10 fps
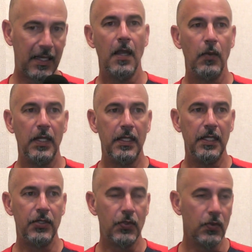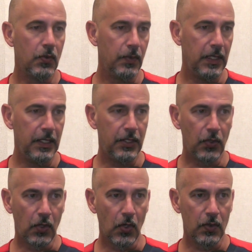Yeah, we'll need to we'll need
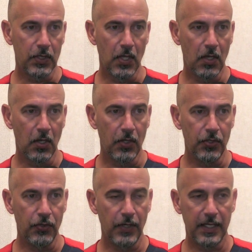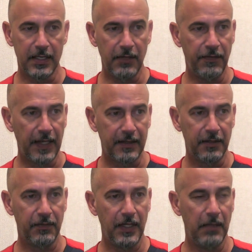to close down Honduras
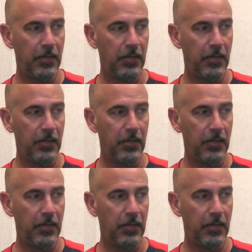effectively,